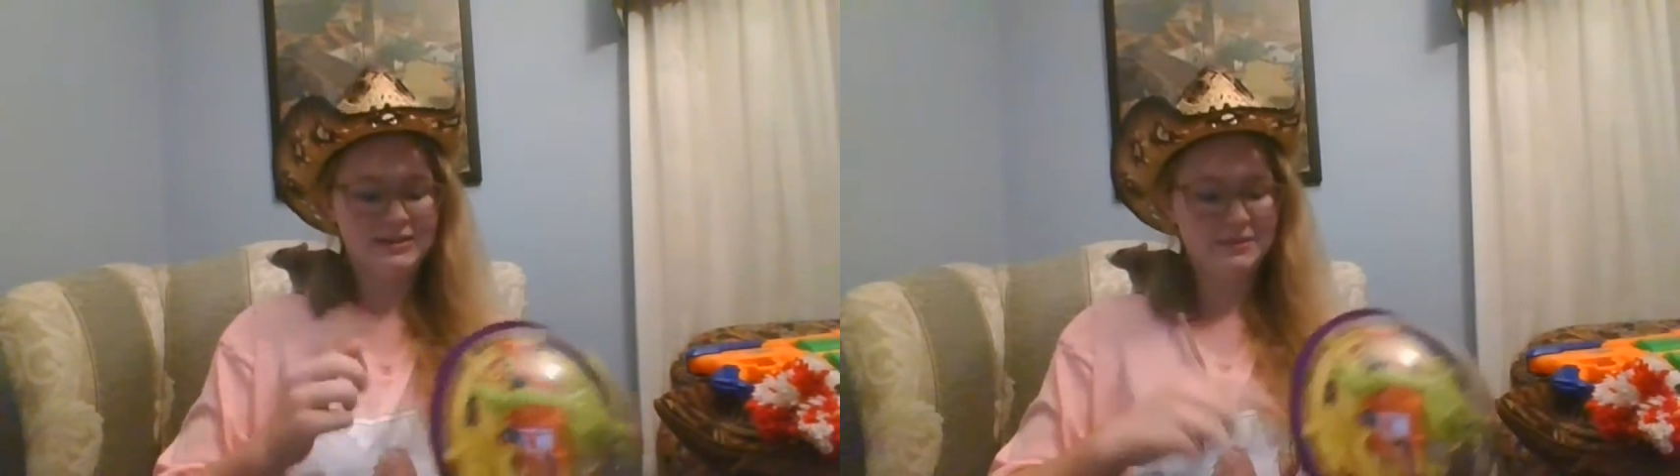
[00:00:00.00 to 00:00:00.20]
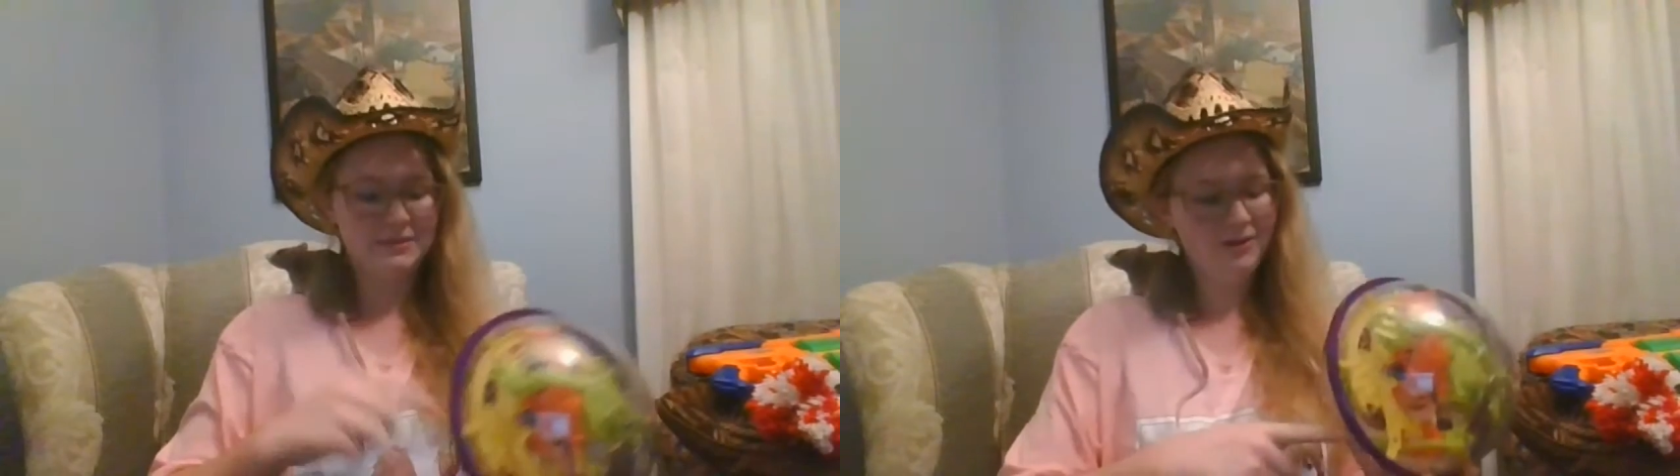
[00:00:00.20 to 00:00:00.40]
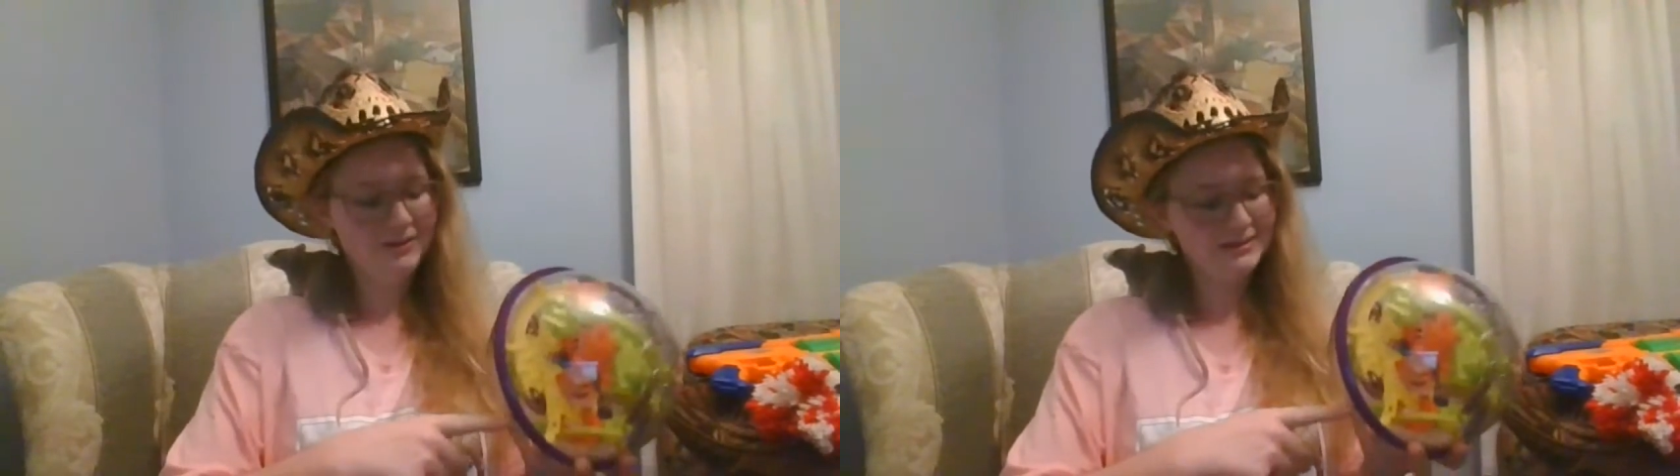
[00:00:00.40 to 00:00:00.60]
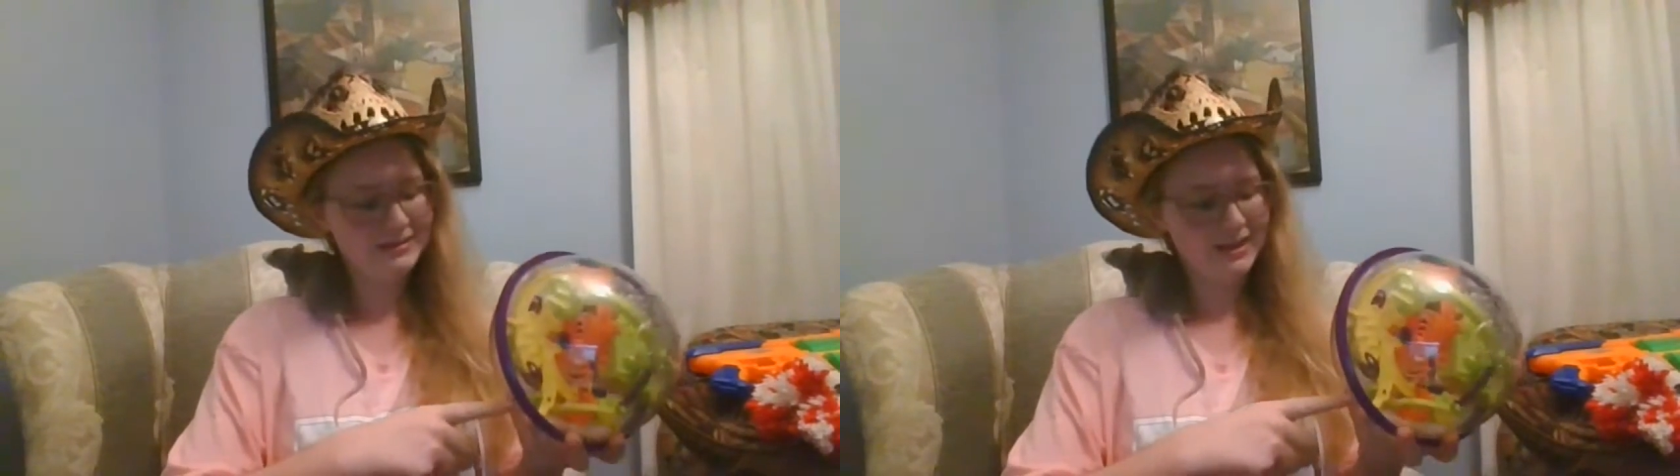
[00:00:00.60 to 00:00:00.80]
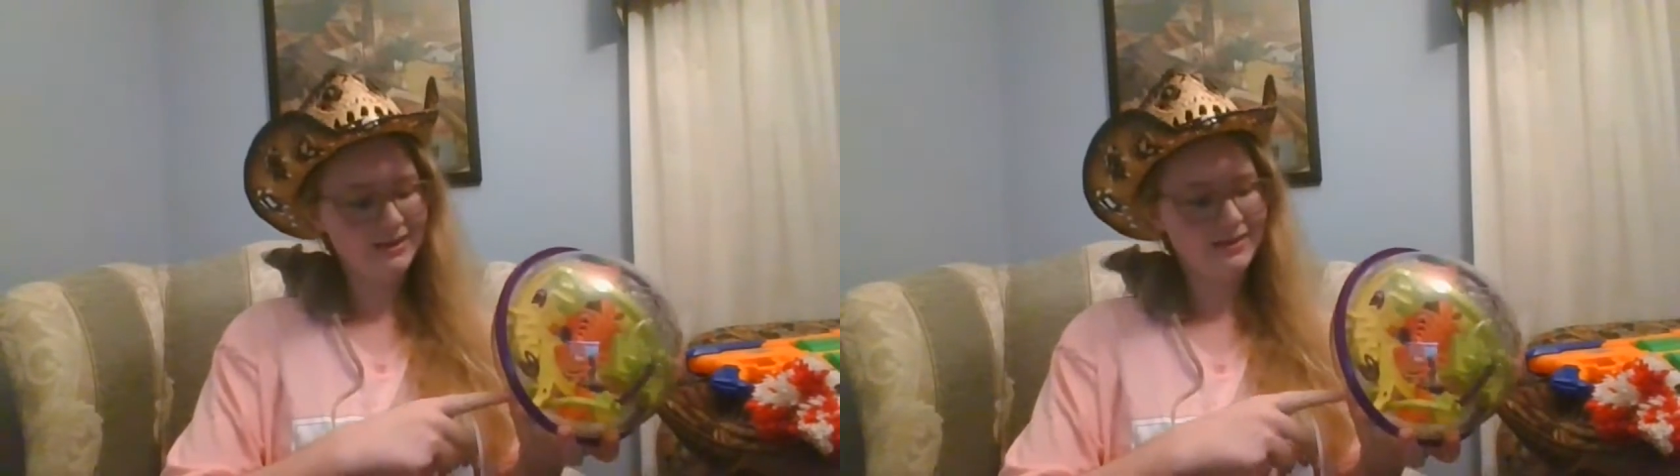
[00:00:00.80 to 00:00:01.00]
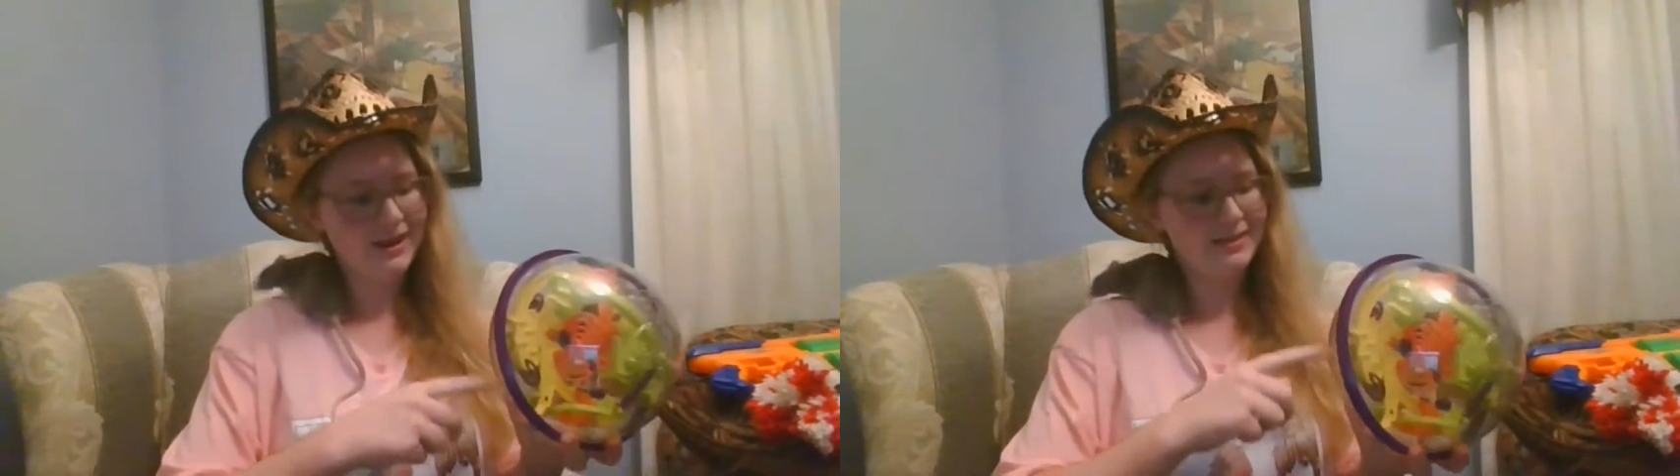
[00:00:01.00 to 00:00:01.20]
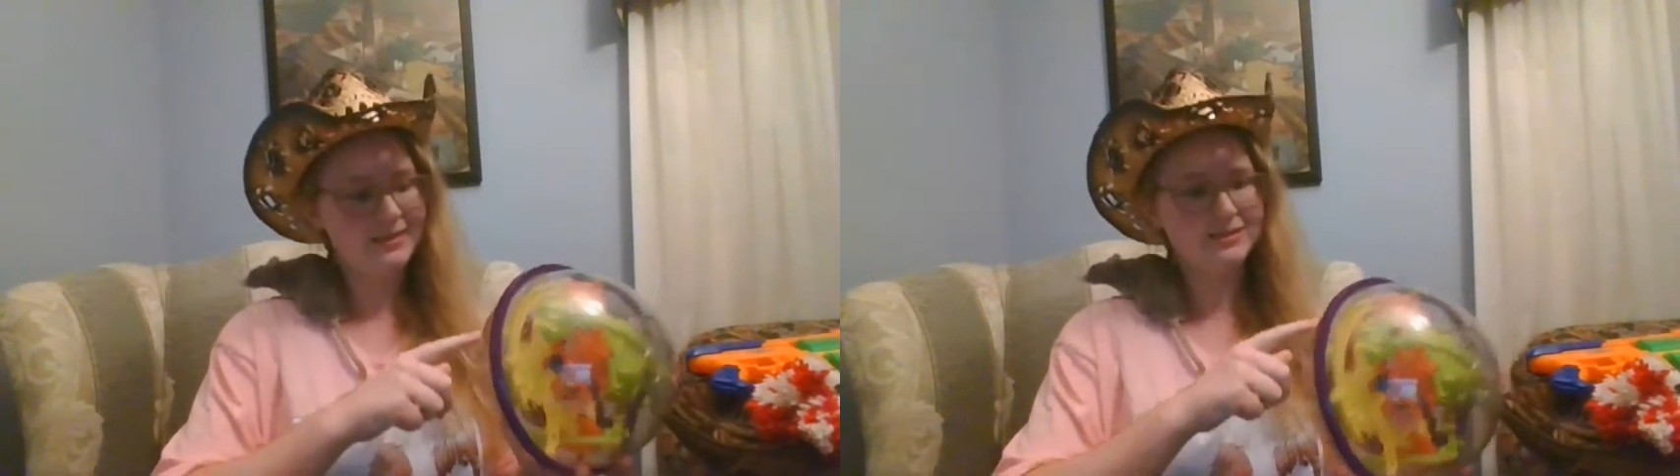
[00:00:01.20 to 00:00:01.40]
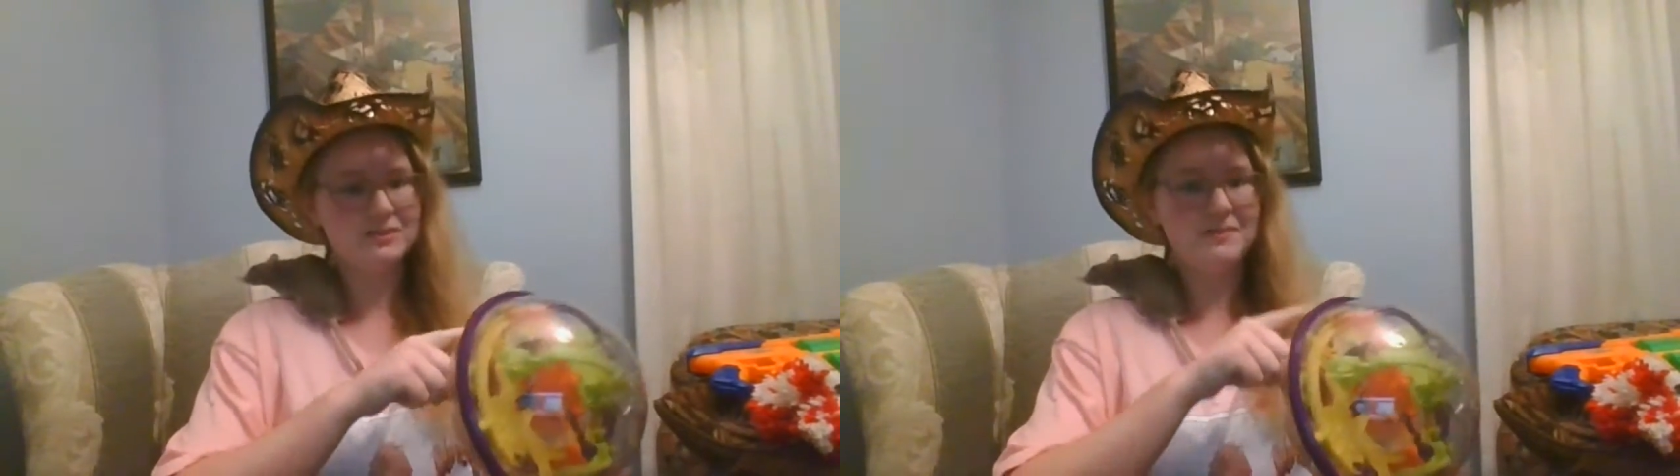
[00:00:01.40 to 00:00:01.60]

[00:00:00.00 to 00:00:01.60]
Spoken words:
a ball in the center, and then there's